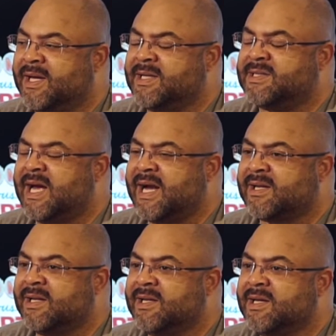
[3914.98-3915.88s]

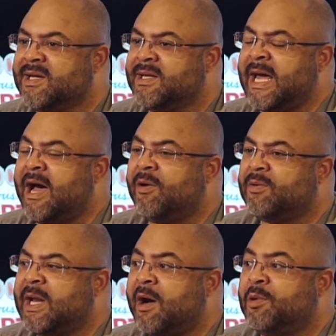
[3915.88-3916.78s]
exactly. Okay. Now,
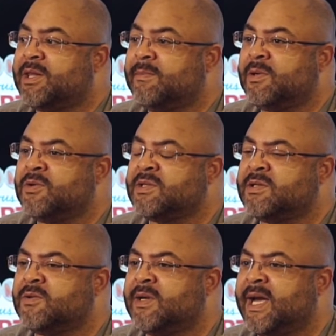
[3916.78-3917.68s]
now with them losing
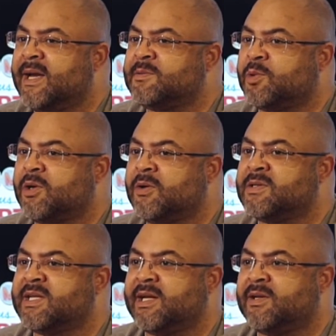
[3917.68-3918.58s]
two games, with Golden
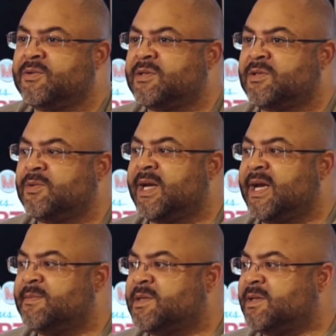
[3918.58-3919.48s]
State losing two
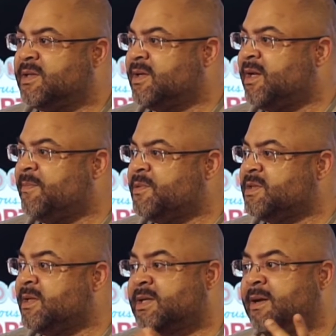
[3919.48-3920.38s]
games to the Clippers,
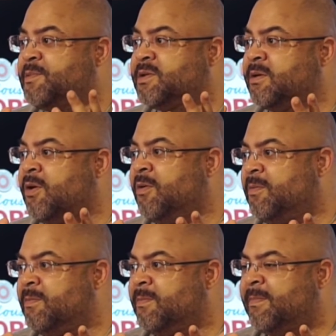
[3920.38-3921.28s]
and the Clippers are no
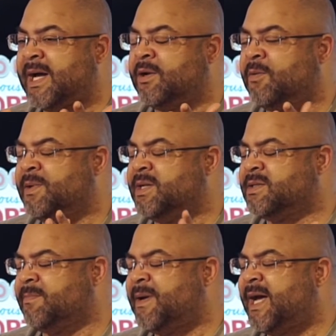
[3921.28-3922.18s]
by no means
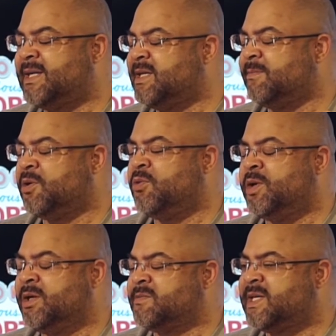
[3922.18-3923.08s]
a bad team. Lou
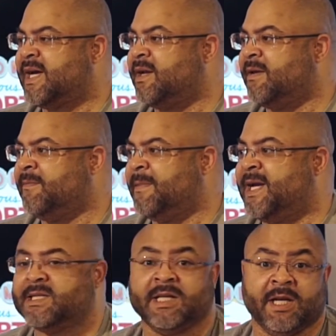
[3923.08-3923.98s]
Williams had an
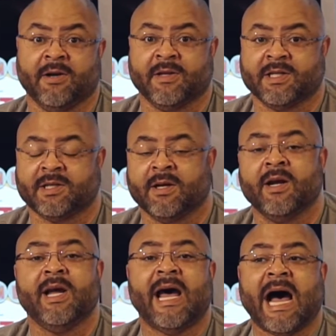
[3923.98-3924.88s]
amazing year this year.
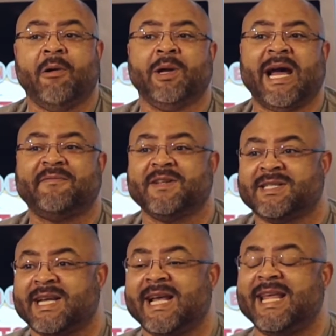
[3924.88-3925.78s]
I would have to
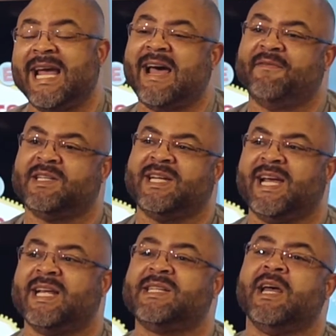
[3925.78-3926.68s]
say they have a
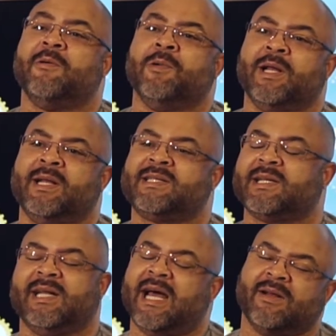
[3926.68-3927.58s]
chance.
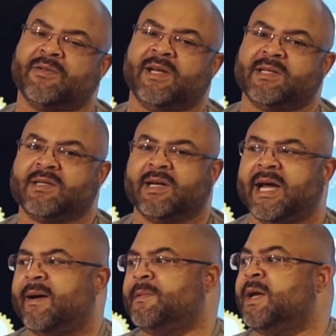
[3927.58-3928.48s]
Realistically, I don't think it's going to
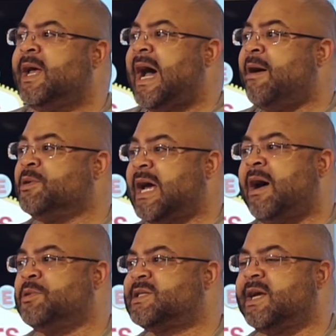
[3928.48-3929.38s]
happen. Uh, I would
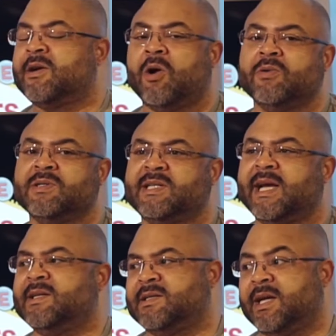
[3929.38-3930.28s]
I would say Golden
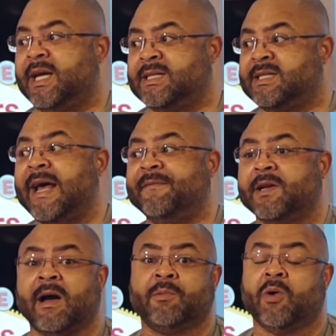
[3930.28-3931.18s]
State in, in seven.
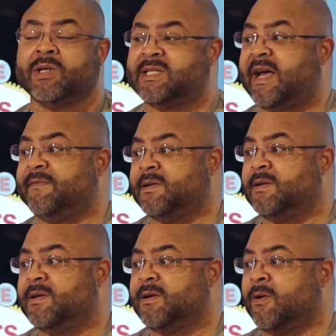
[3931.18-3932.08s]
I'm going seven
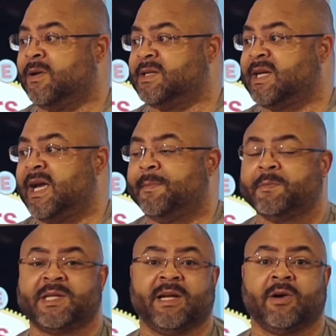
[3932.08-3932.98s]
on this game.
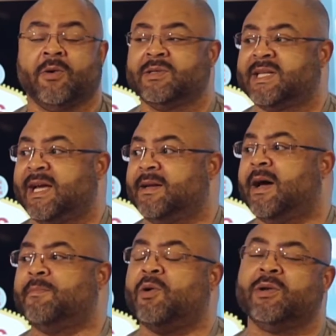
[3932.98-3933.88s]
I'm saying Golden seven, State.
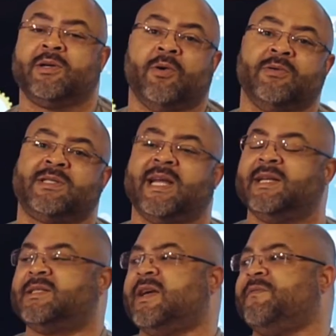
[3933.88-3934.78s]
I'm going Golden State
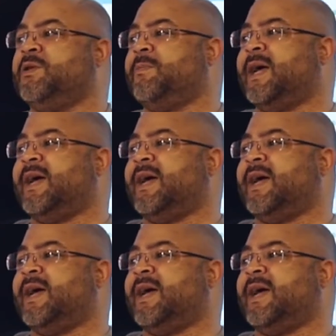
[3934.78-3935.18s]
in seven. You might